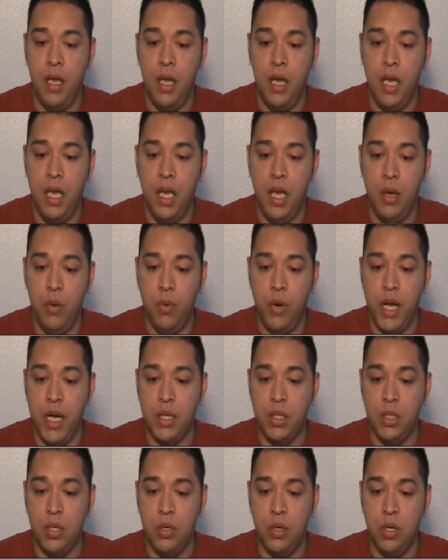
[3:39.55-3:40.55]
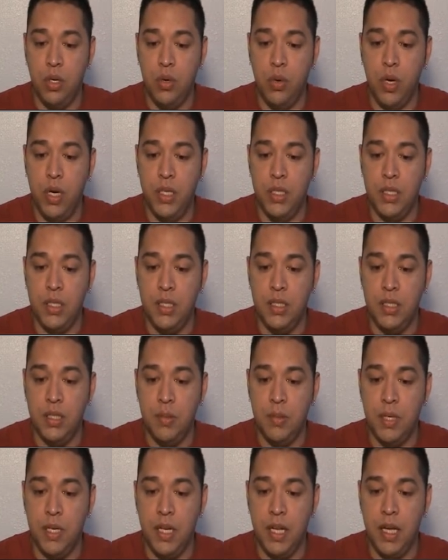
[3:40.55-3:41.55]
A rational equation is
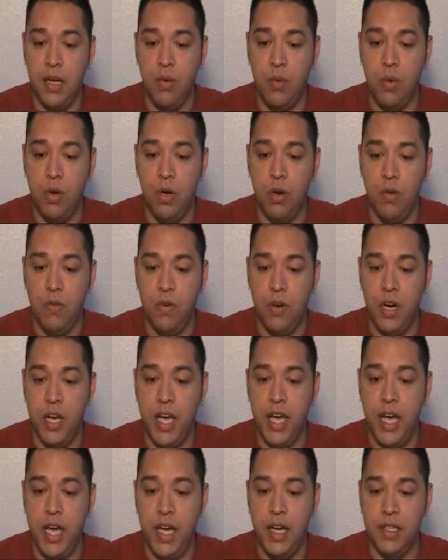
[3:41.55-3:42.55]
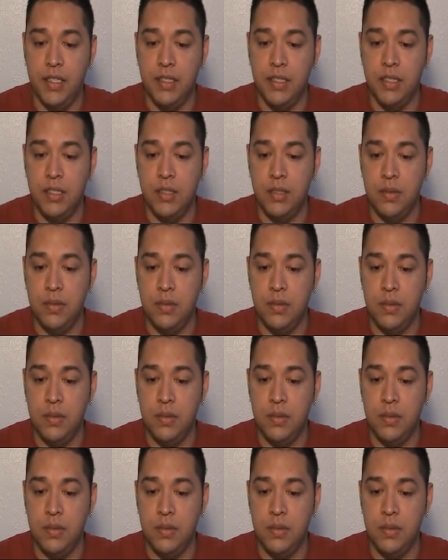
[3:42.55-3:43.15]
something like 1 over x.